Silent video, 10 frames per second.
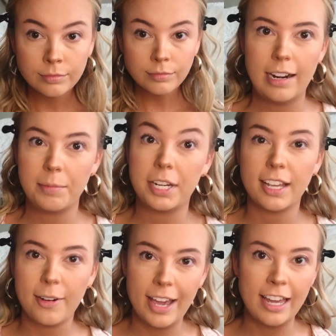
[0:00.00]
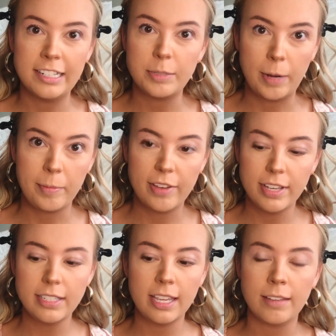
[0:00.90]
I'm gonna go ahead and spray my
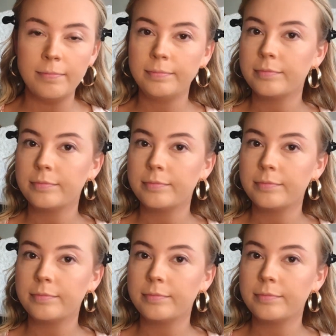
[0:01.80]
face again.